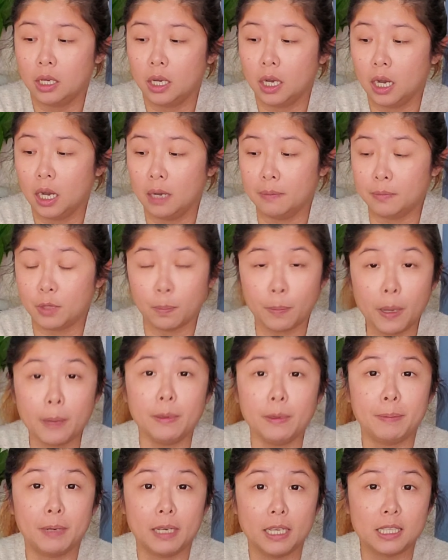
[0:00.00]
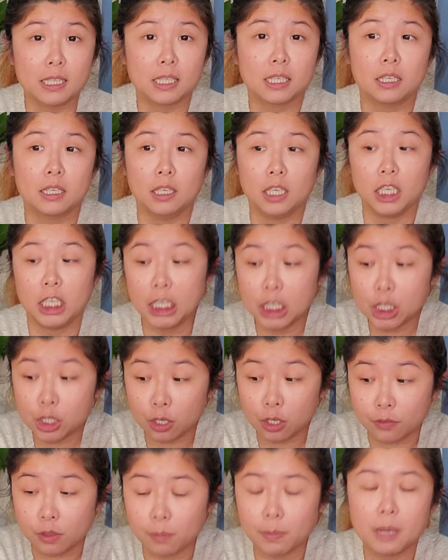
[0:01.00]
the baby plant's
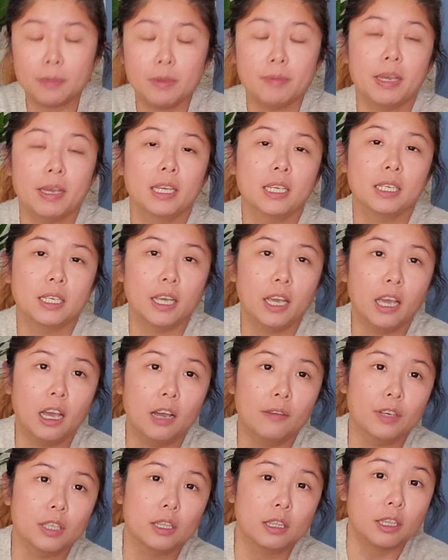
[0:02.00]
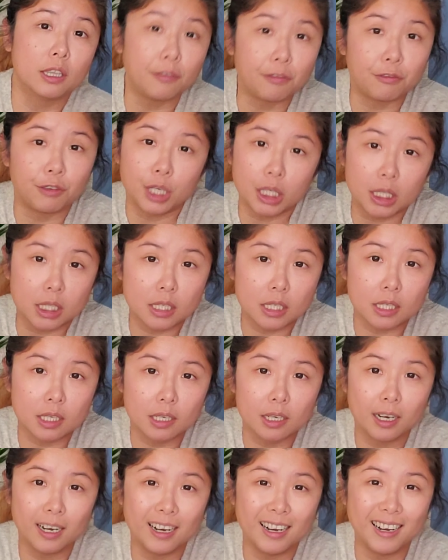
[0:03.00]
each of the baby plant gonna have a different
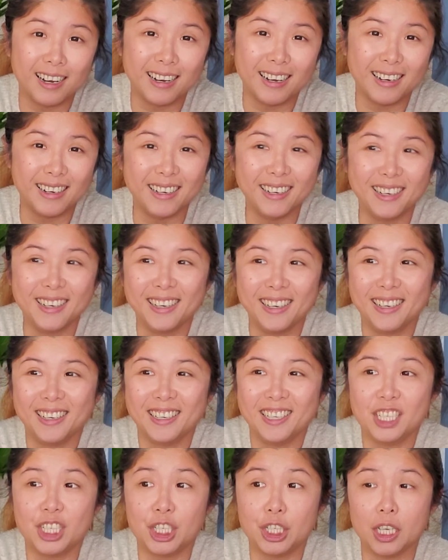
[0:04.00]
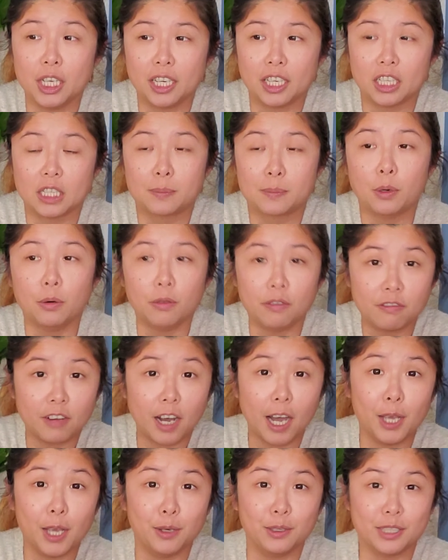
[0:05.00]
genetics
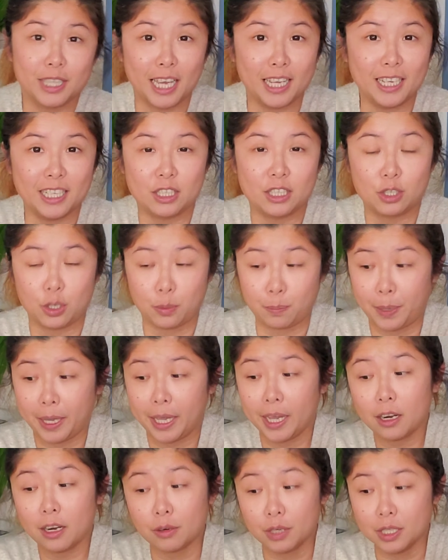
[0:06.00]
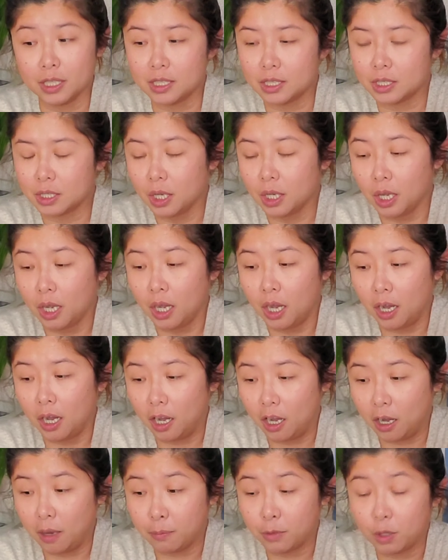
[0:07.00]
profile than its the parents.
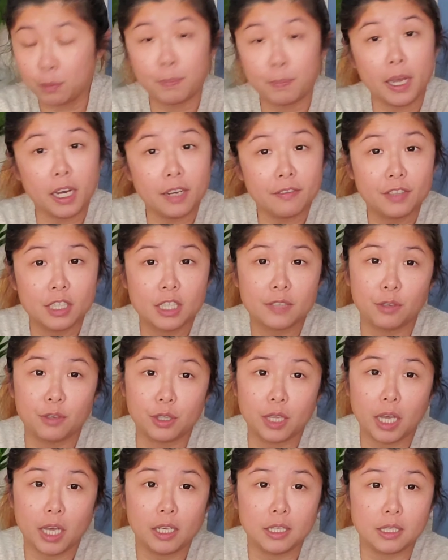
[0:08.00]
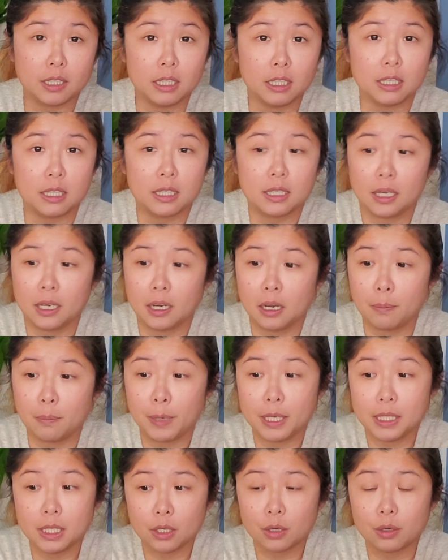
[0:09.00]
The benefits for that is it's
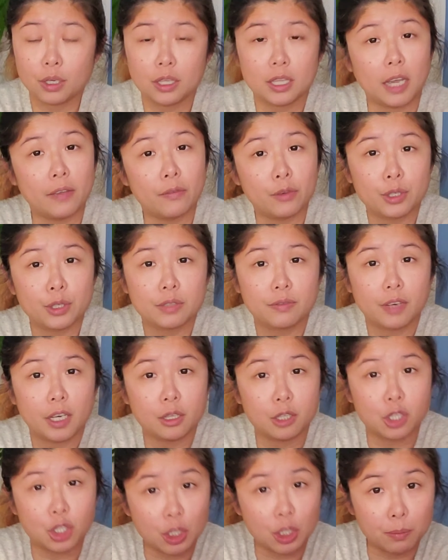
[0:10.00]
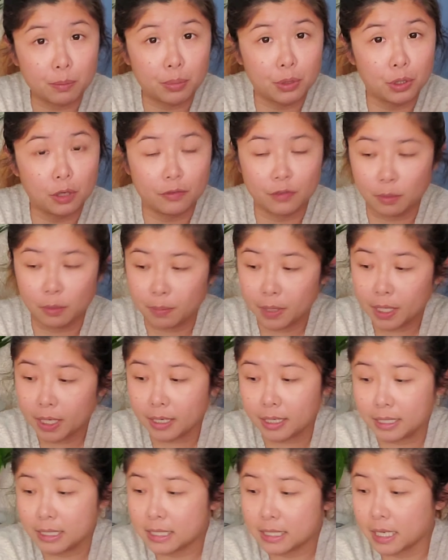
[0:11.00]
basically diversify the gene pool of the
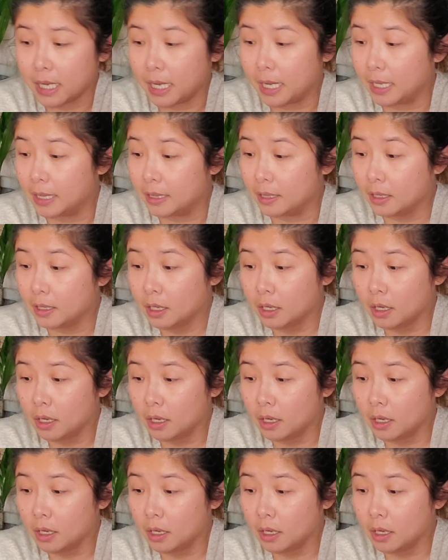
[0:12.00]
plants and